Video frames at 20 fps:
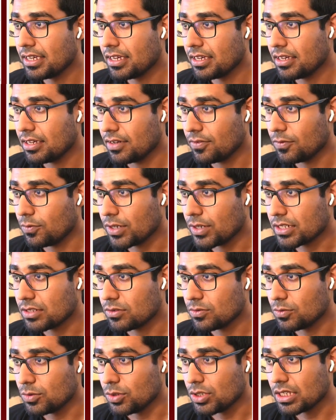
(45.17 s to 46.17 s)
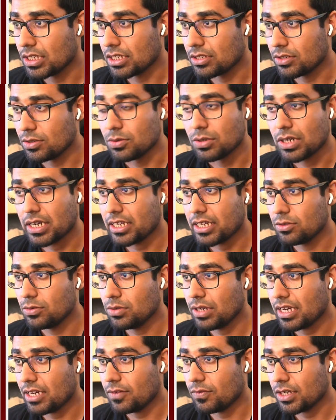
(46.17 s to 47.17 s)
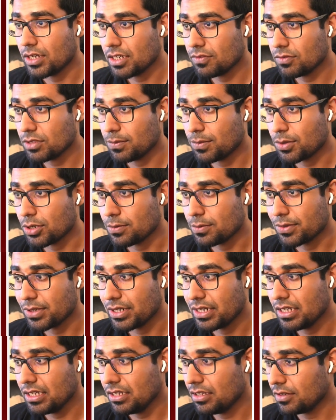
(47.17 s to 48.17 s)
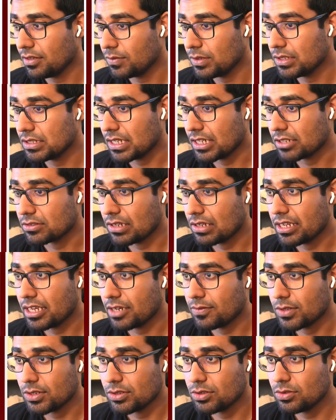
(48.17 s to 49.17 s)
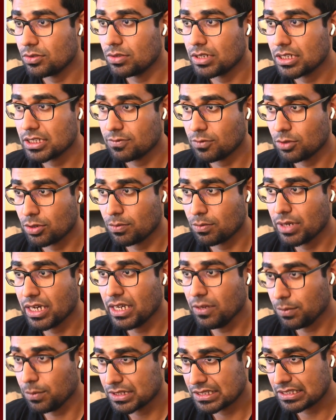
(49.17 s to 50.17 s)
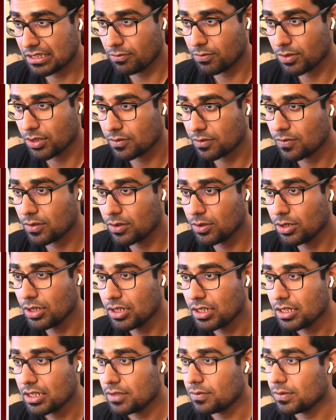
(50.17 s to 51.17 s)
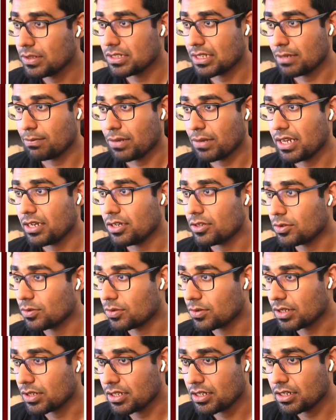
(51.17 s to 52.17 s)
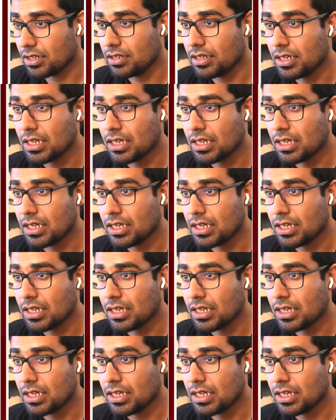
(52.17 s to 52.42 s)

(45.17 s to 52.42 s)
what we can do. I do have one of the prompt ready, which actually I wanted to test for my personal workflow, which I'm planning to create.